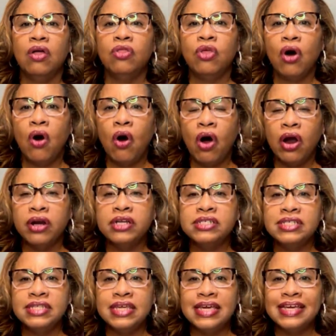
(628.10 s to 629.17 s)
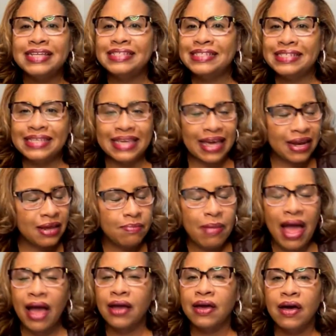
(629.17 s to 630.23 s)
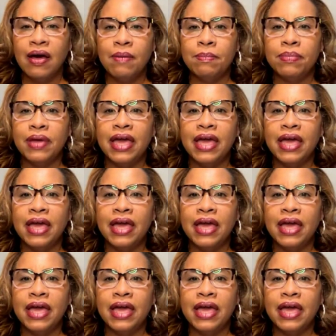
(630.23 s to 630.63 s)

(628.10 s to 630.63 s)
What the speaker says: The hardest thing is getting back up